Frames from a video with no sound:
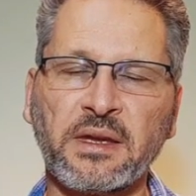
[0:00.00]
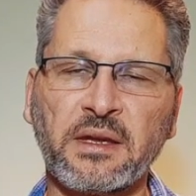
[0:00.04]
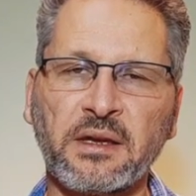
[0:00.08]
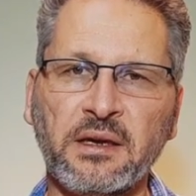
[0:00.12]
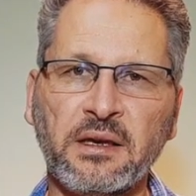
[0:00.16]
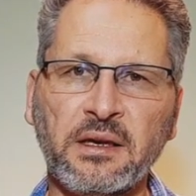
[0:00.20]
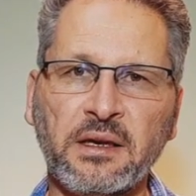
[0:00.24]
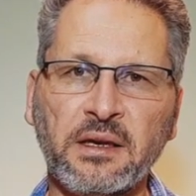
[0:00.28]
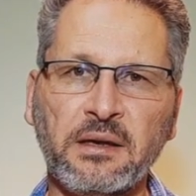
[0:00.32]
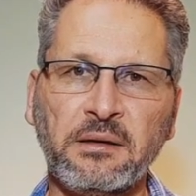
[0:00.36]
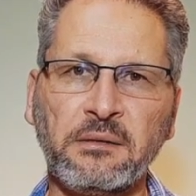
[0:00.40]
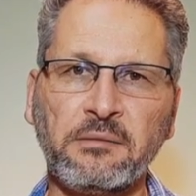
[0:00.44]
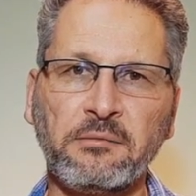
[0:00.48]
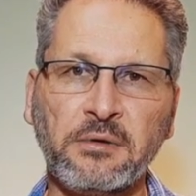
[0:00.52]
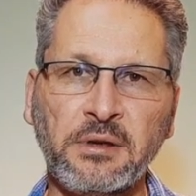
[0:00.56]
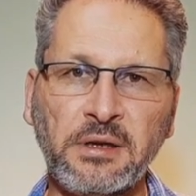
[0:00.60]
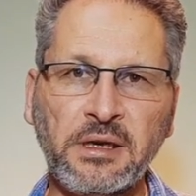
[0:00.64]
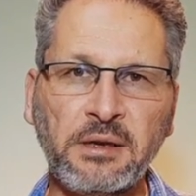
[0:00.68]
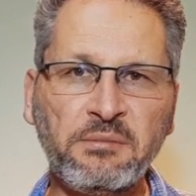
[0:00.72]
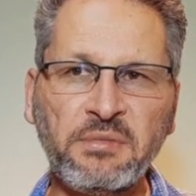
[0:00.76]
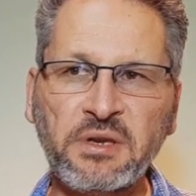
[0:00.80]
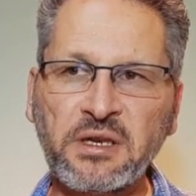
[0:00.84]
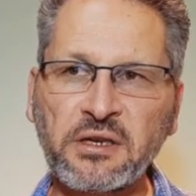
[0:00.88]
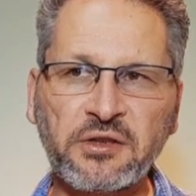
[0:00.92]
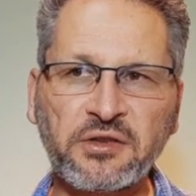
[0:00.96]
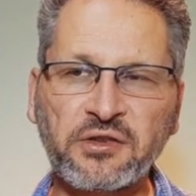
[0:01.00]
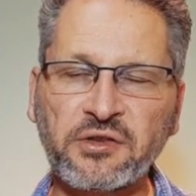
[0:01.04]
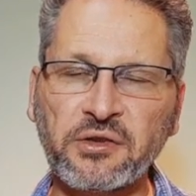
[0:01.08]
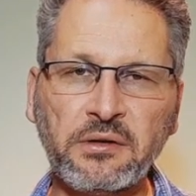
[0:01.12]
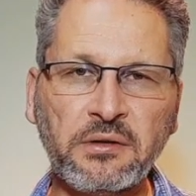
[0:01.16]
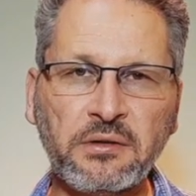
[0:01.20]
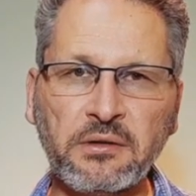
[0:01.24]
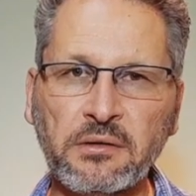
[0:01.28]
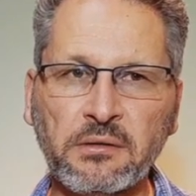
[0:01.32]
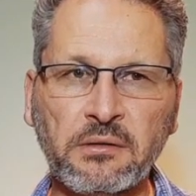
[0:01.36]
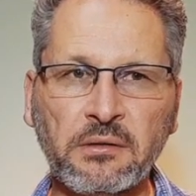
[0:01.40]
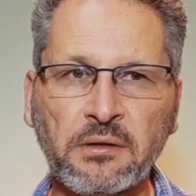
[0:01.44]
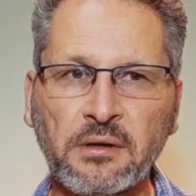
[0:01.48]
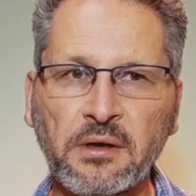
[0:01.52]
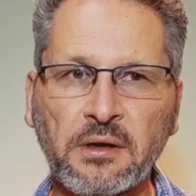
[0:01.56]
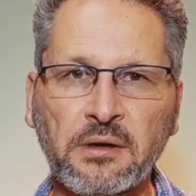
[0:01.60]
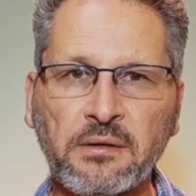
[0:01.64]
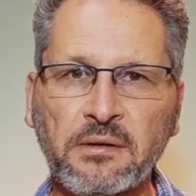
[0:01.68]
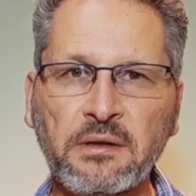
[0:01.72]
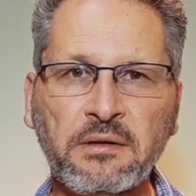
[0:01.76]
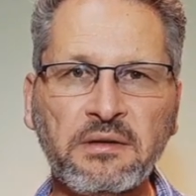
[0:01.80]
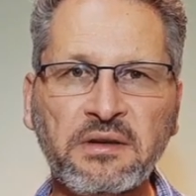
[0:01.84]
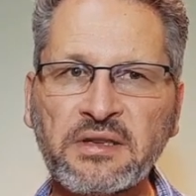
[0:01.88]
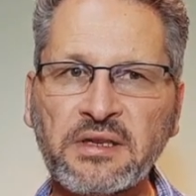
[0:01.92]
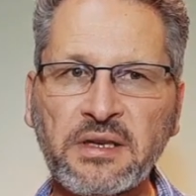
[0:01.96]
Uh, well, let me assure you,
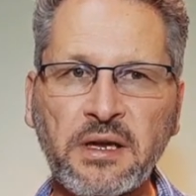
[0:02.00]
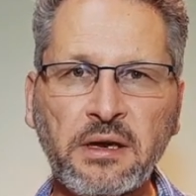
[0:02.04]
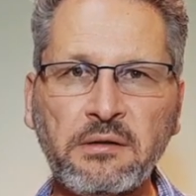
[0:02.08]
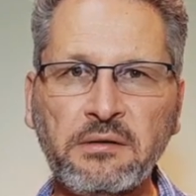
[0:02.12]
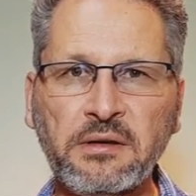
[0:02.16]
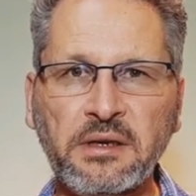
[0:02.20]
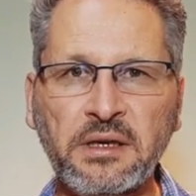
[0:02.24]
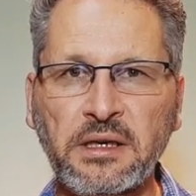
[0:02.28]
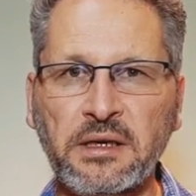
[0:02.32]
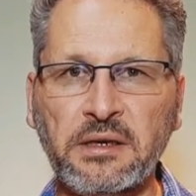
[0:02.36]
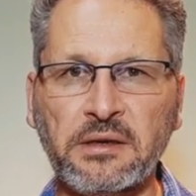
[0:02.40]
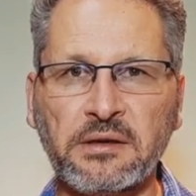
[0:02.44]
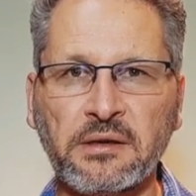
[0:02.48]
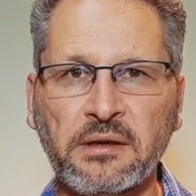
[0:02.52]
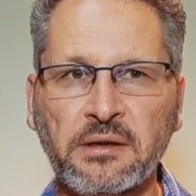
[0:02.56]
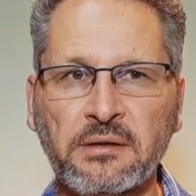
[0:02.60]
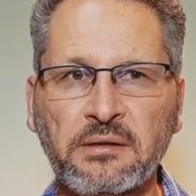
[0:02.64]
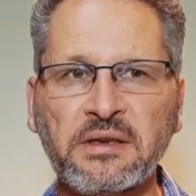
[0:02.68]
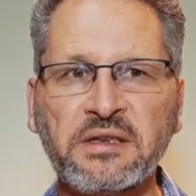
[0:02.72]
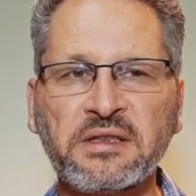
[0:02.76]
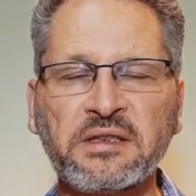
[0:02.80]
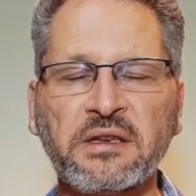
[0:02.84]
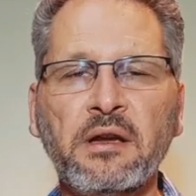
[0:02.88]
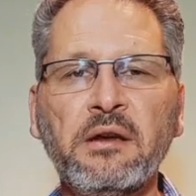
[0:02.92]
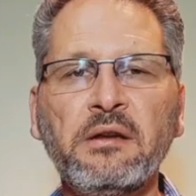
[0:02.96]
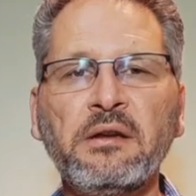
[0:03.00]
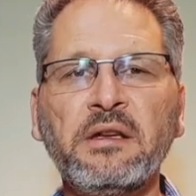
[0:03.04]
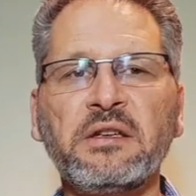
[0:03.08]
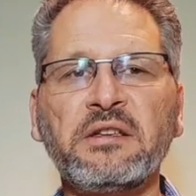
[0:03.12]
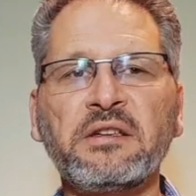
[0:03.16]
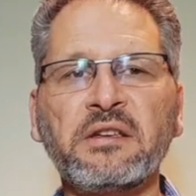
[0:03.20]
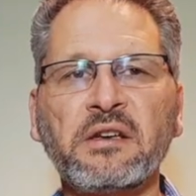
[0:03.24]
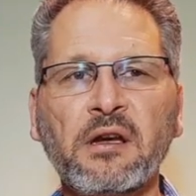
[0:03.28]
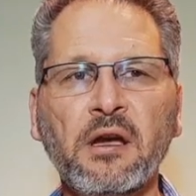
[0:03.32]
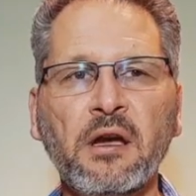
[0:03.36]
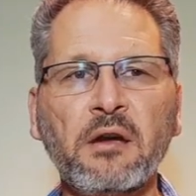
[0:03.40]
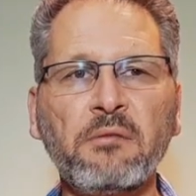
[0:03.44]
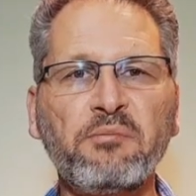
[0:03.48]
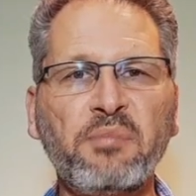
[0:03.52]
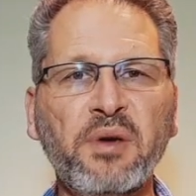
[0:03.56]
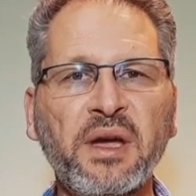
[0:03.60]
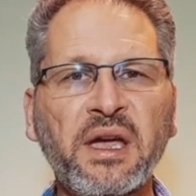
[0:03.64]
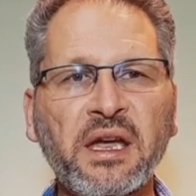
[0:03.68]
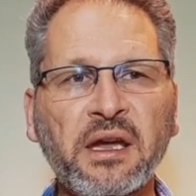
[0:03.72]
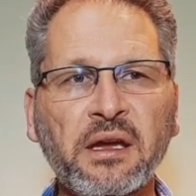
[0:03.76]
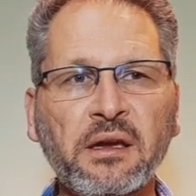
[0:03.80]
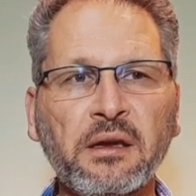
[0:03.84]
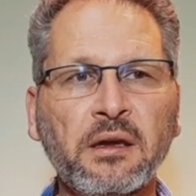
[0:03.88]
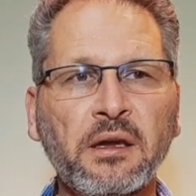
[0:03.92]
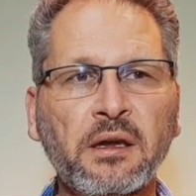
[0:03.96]
there is no need. There's no need to go
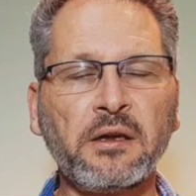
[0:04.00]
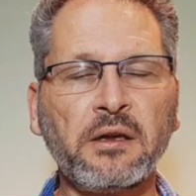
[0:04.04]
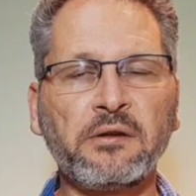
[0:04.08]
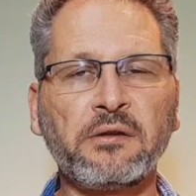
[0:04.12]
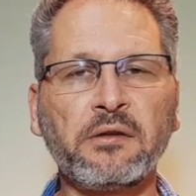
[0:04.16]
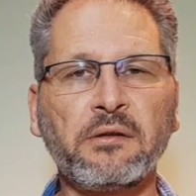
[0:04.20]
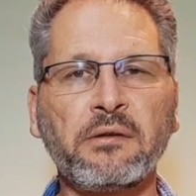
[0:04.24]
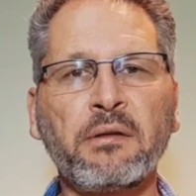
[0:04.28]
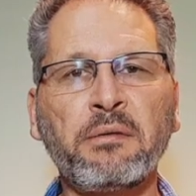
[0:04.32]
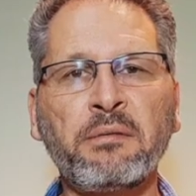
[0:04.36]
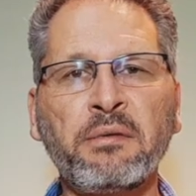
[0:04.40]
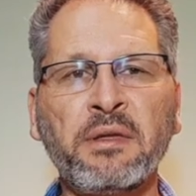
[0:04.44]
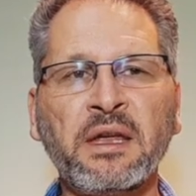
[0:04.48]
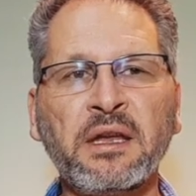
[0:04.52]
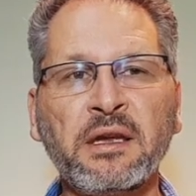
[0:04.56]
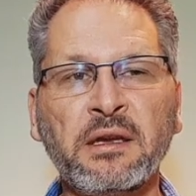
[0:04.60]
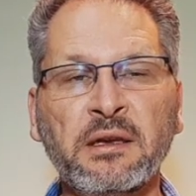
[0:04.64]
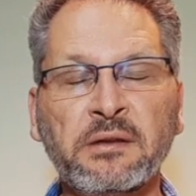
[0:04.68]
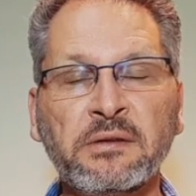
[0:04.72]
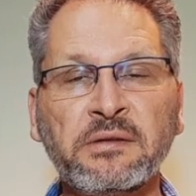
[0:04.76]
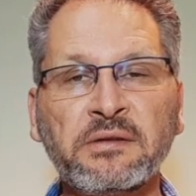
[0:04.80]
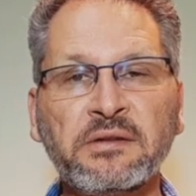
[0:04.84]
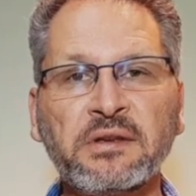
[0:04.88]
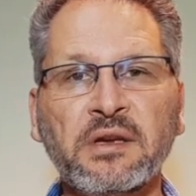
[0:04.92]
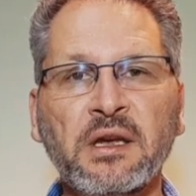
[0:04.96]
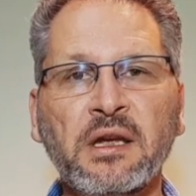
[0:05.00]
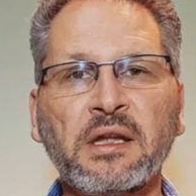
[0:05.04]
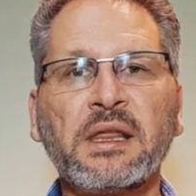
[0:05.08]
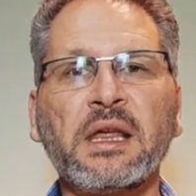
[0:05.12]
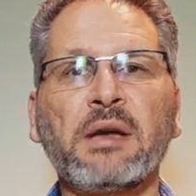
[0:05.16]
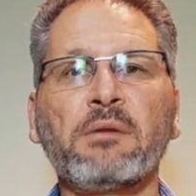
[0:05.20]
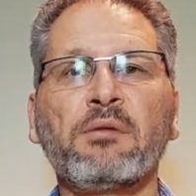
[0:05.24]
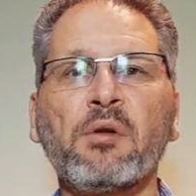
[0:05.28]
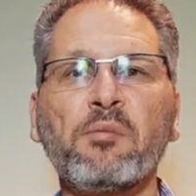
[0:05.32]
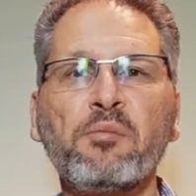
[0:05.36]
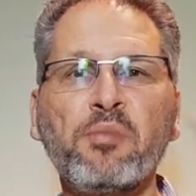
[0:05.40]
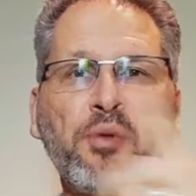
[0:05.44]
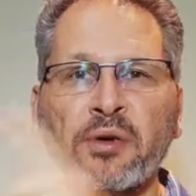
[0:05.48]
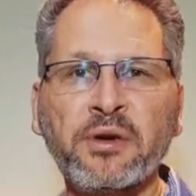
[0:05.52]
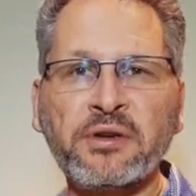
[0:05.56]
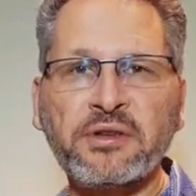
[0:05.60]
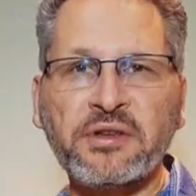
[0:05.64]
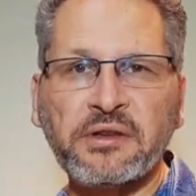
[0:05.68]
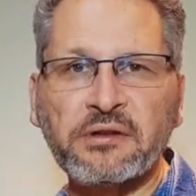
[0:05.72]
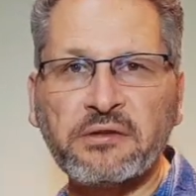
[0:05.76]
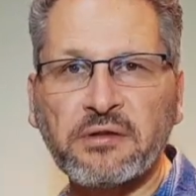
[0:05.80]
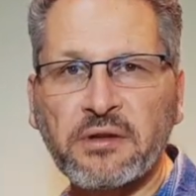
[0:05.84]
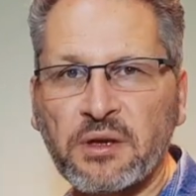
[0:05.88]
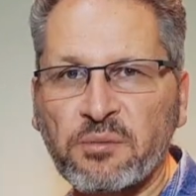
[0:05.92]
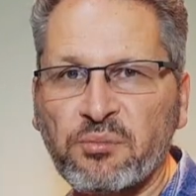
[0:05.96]
back to the things that were
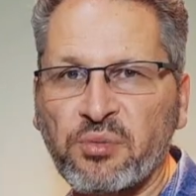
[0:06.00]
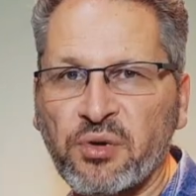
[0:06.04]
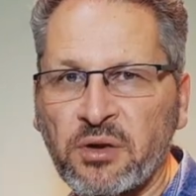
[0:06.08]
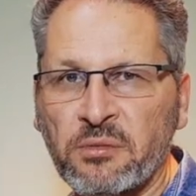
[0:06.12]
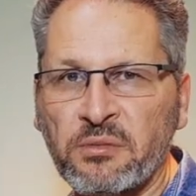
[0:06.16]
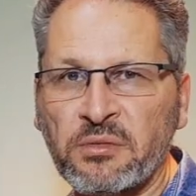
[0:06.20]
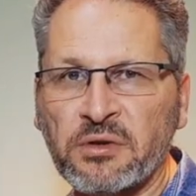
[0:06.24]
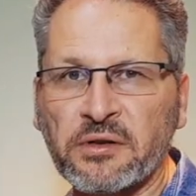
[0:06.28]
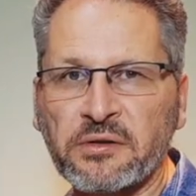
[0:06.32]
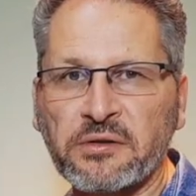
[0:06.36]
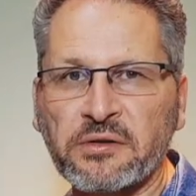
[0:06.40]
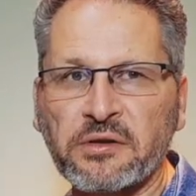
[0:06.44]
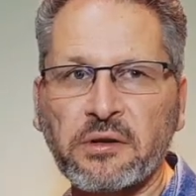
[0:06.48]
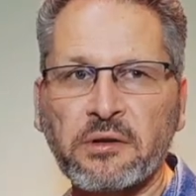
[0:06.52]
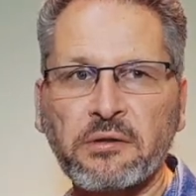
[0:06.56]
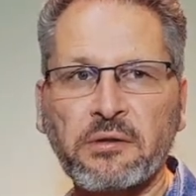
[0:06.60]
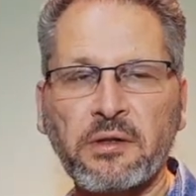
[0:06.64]
pointing to the permanent.